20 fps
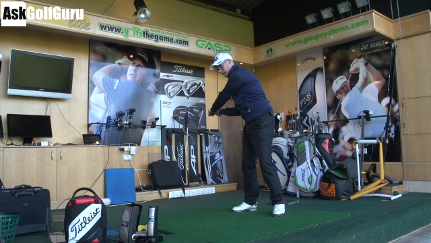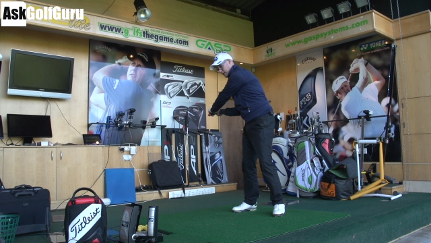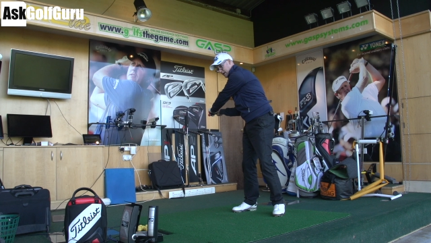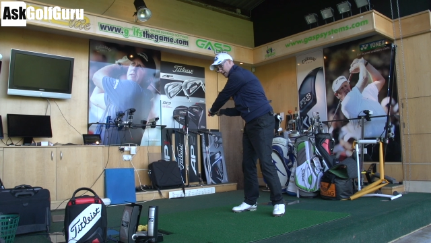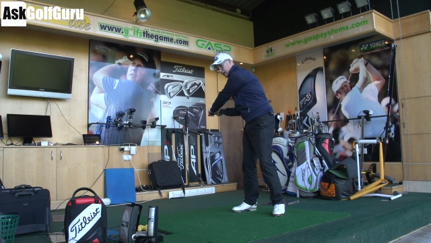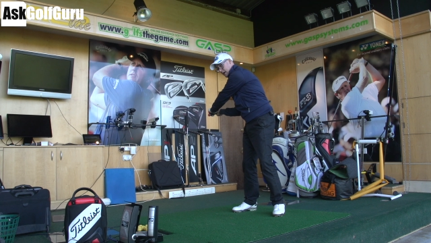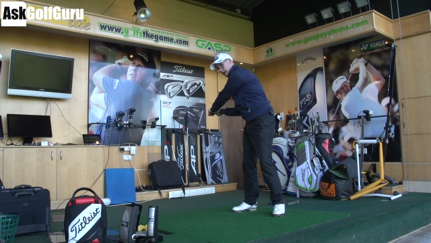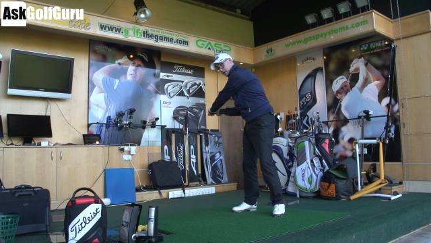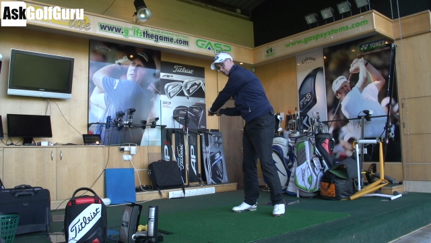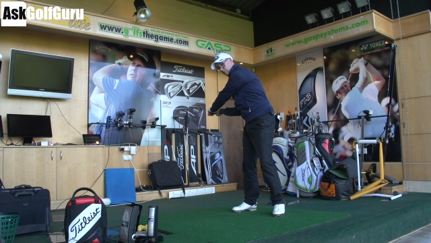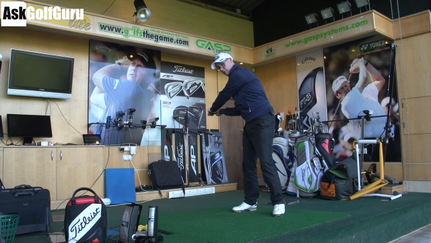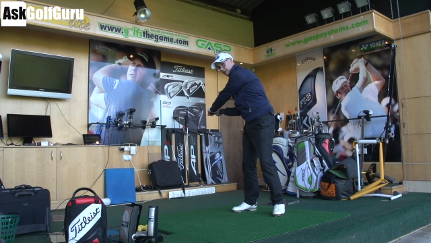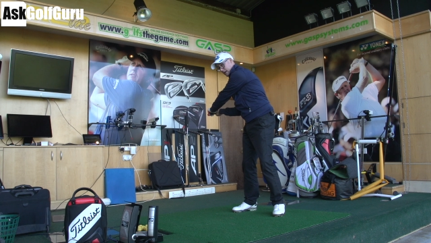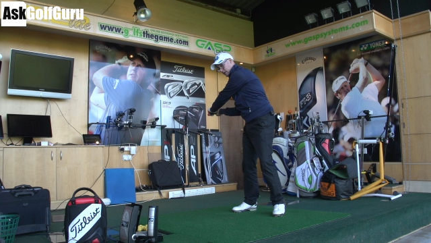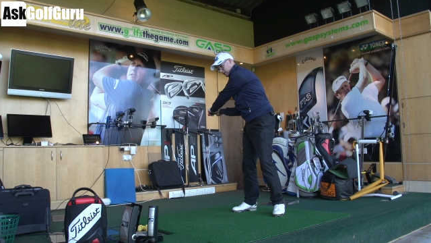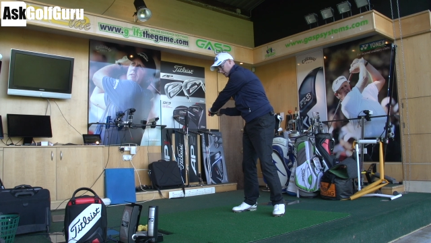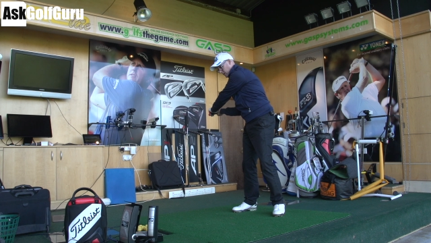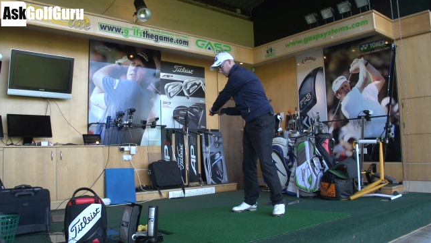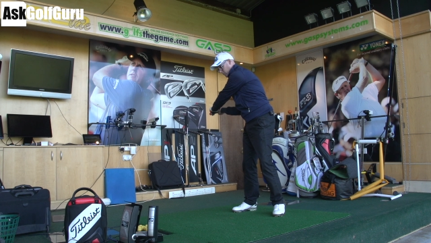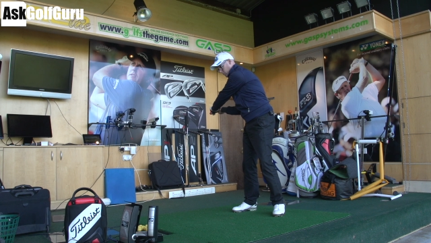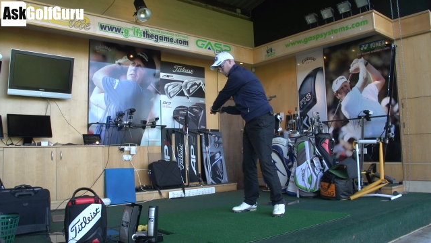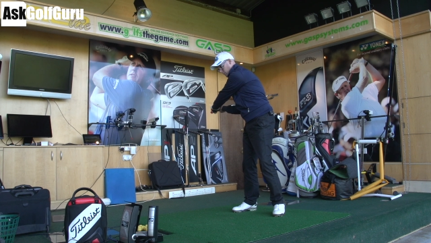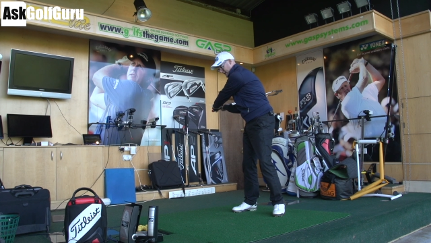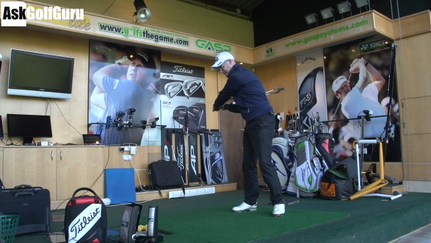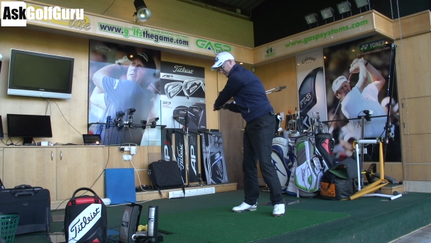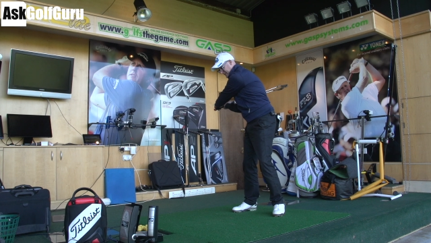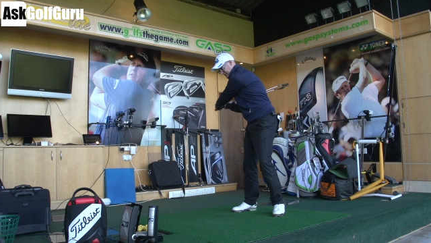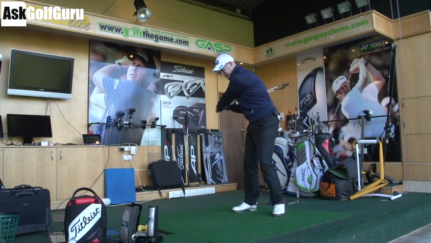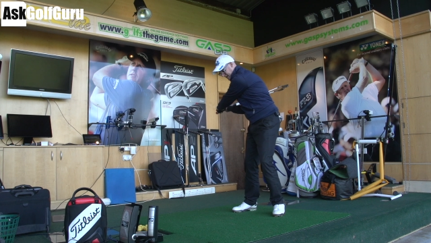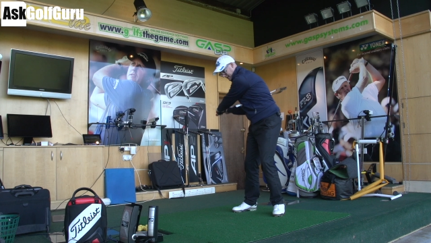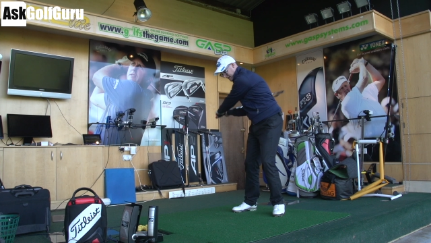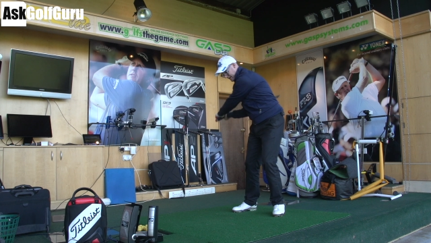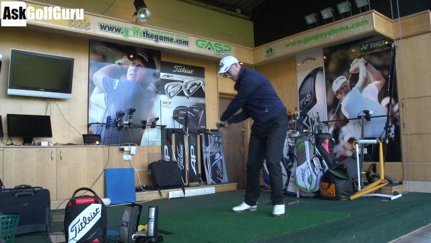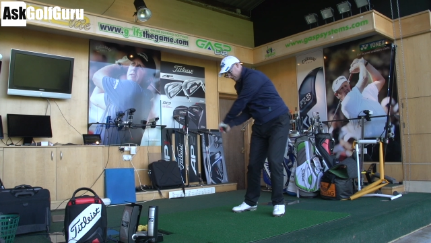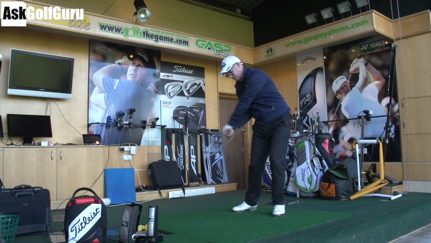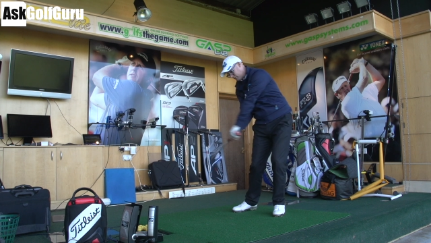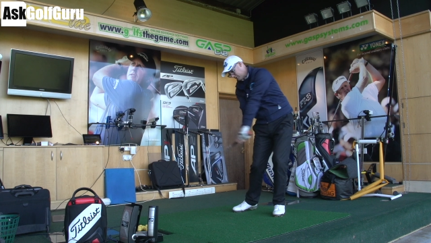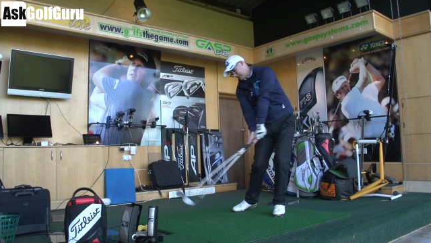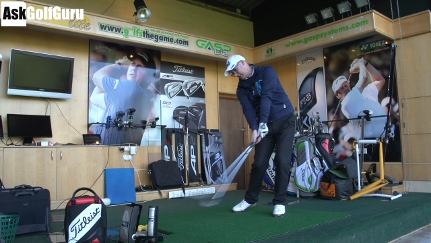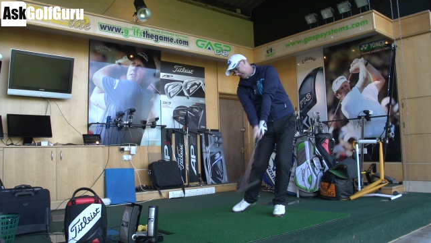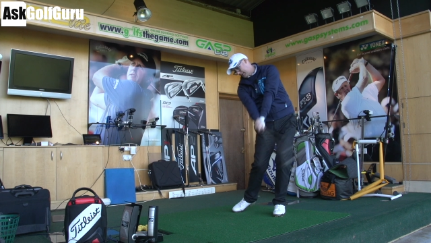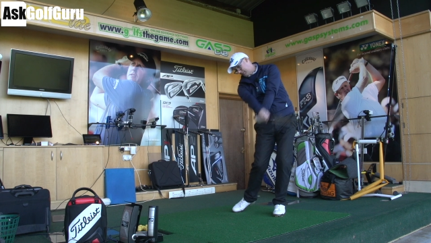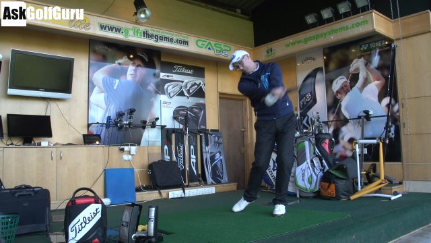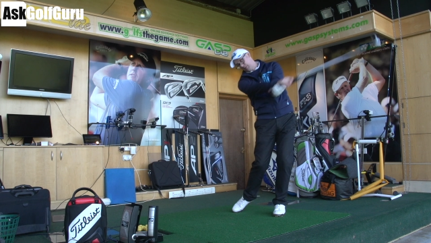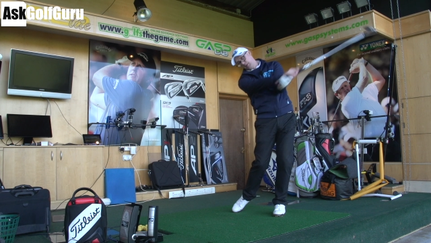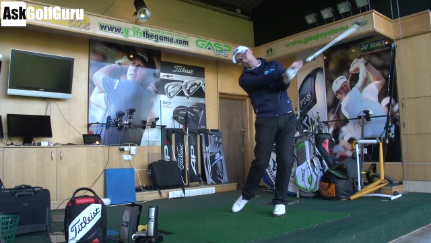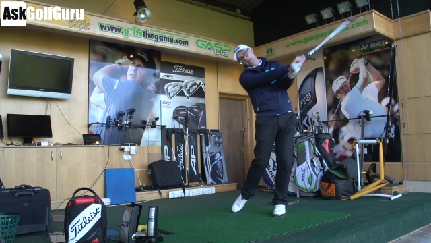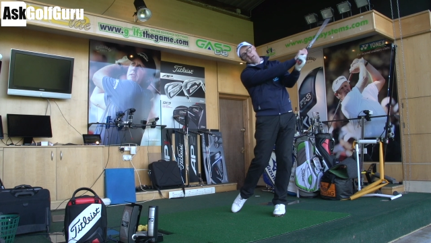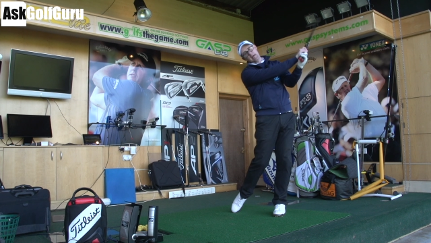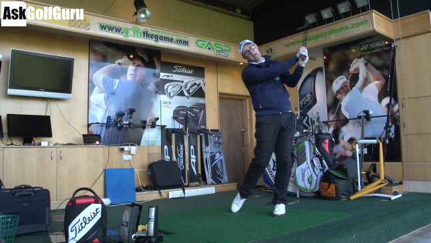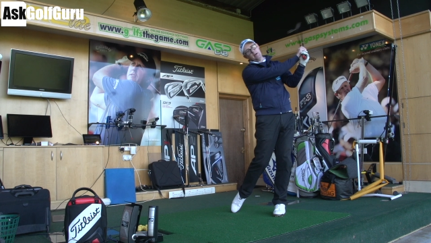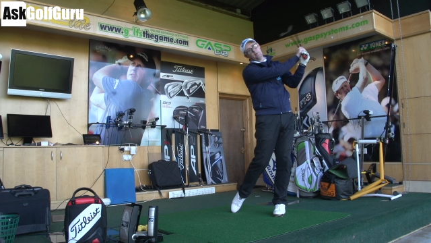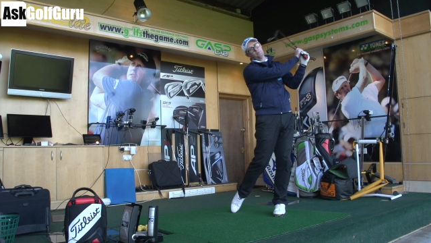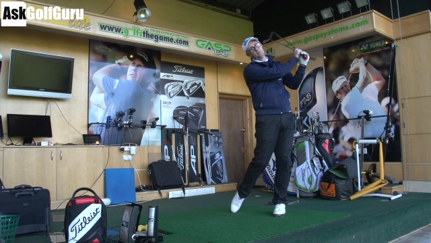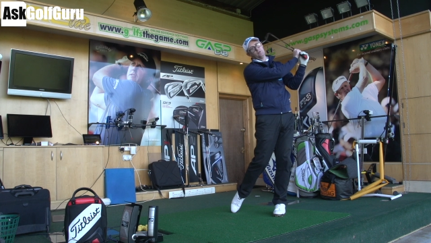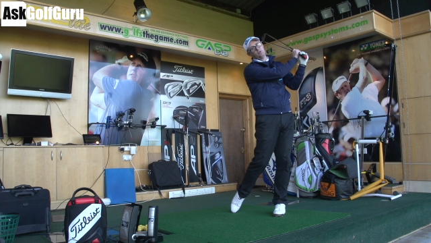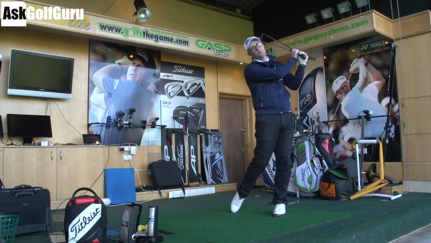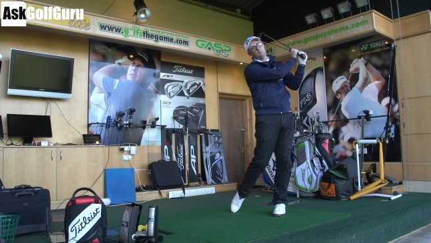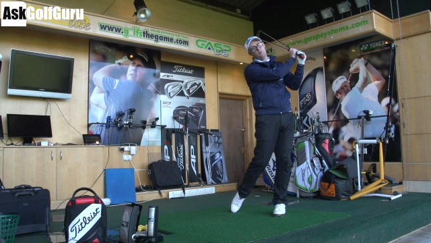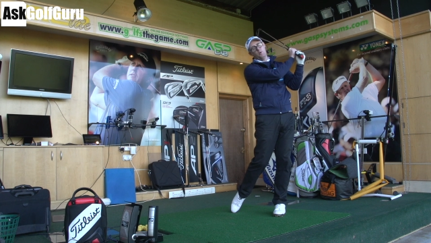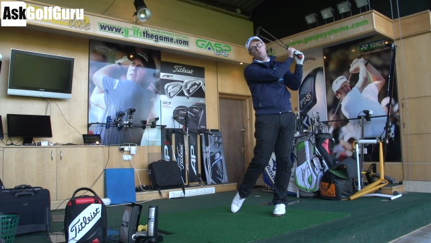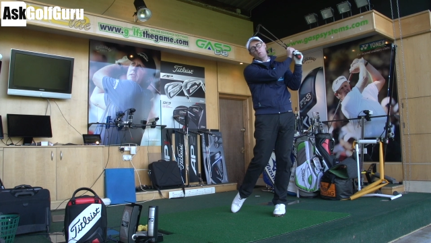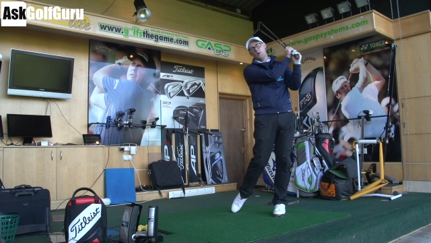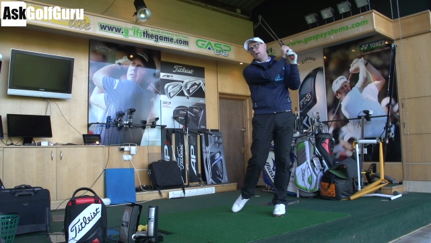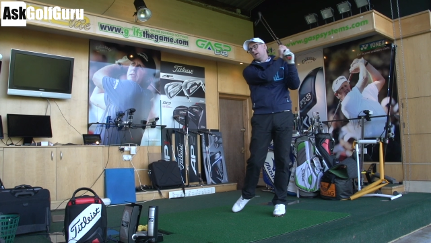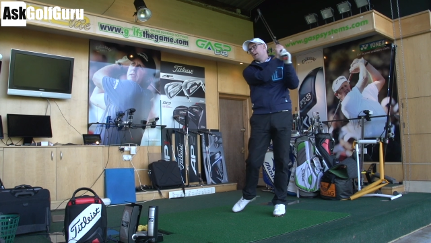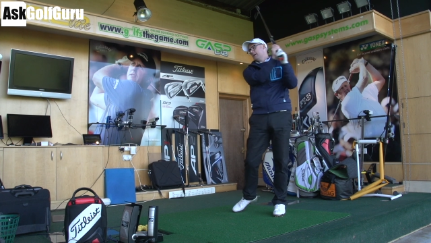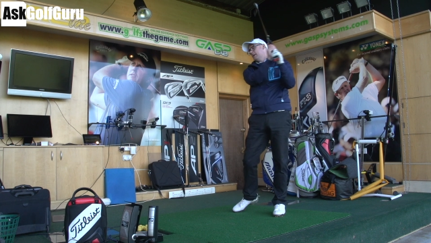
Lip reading: No face is visible, so there are no lips to read.